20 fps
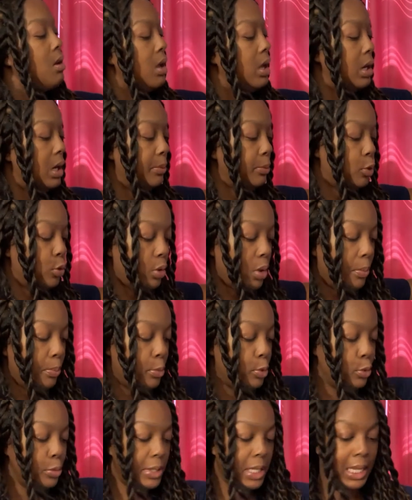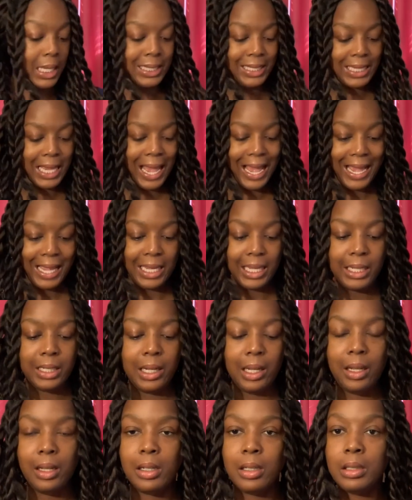and I'm gonna mousse and tie it
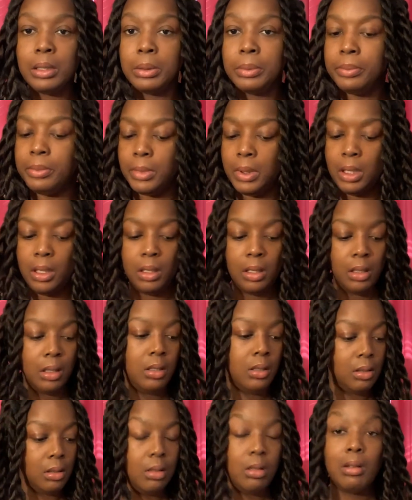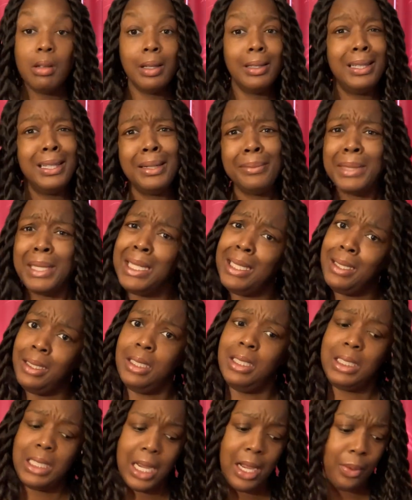down, and then I'm getting in
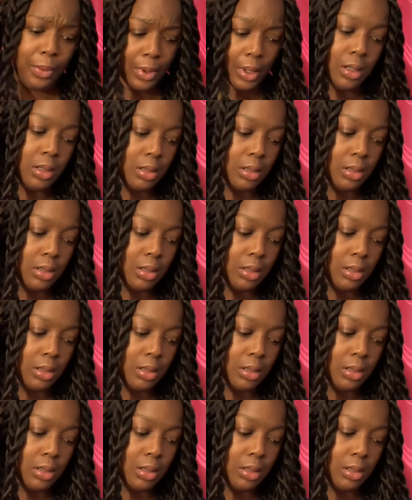the shower.